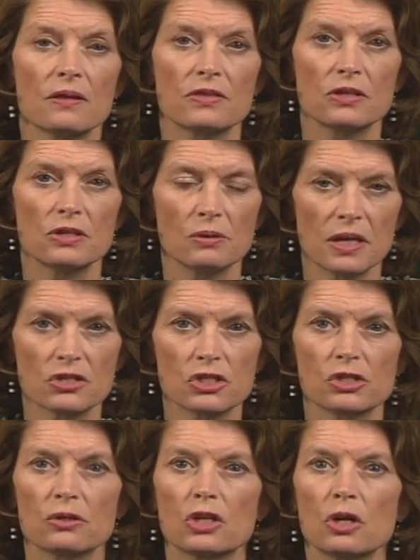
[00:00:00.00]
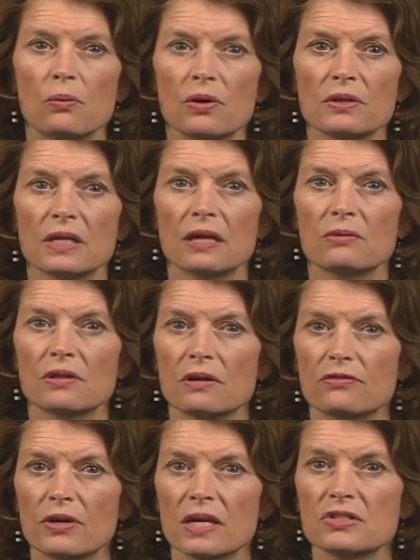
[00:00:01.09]
The U.S. should coordinate with our
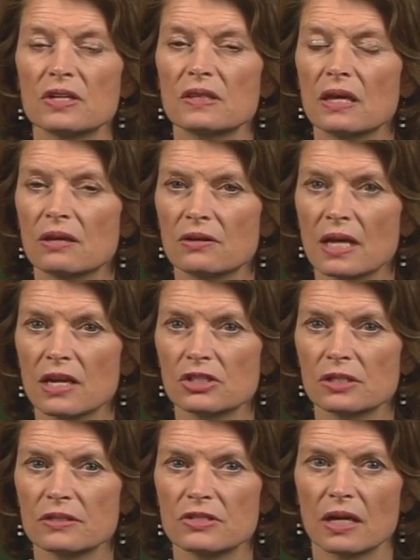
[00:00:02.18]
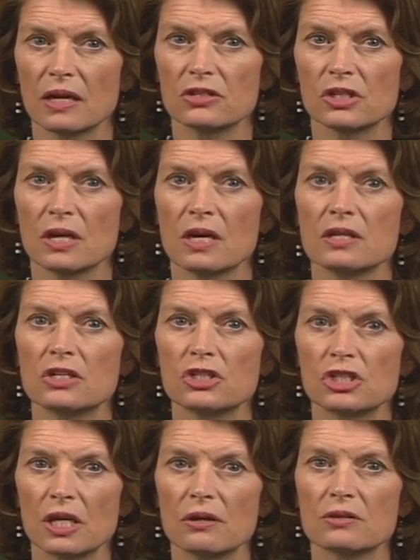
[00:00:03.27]
friends in the international stage to
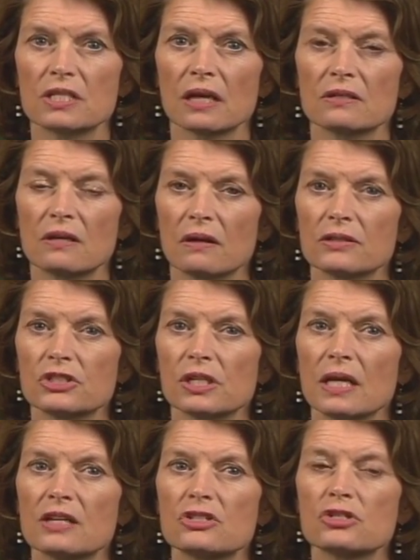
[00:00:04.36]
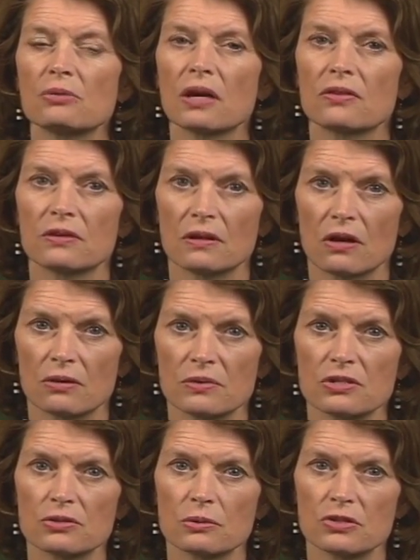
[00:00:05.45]
share technology and strengthen our
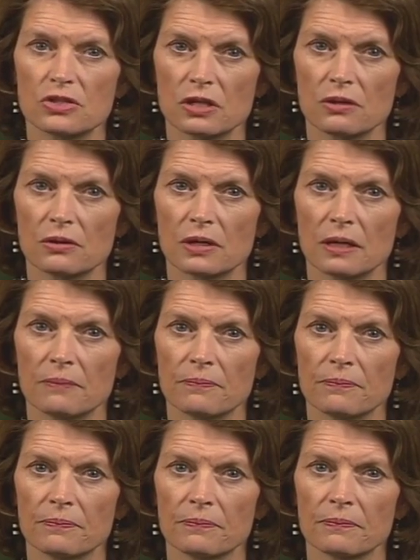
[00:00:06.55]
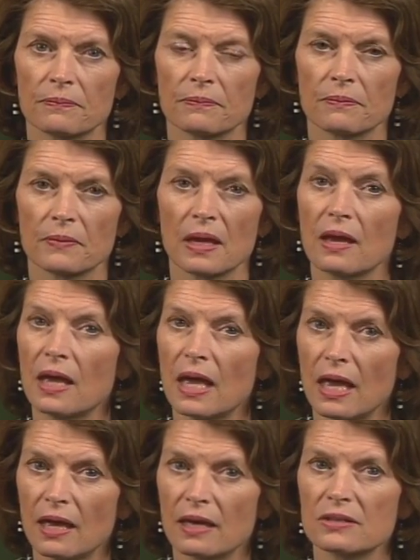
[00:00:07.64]
resource security.
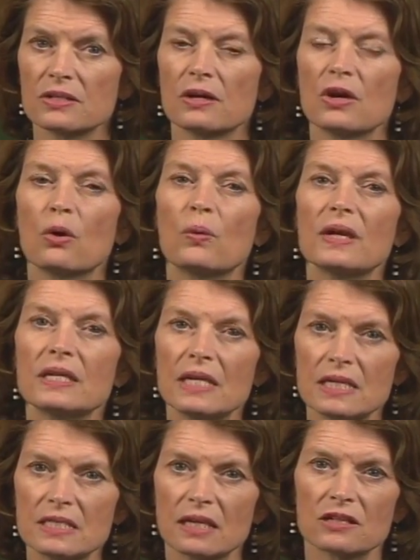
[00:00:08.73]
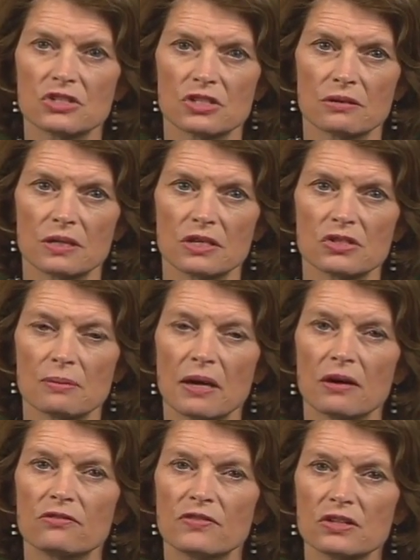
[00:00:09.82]
And we need to get serious
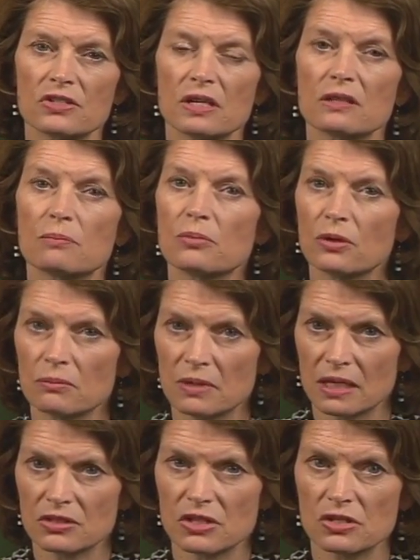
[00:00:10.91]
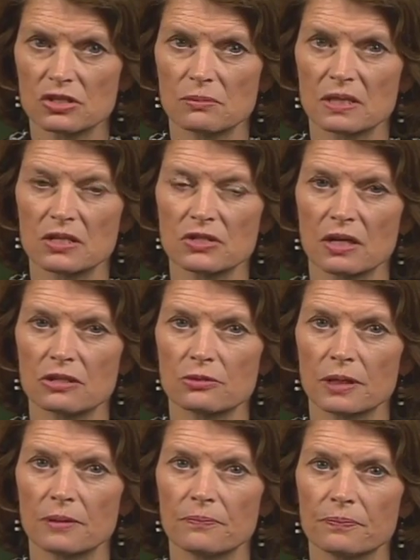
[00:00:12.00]
about fixing the permitting system in this country.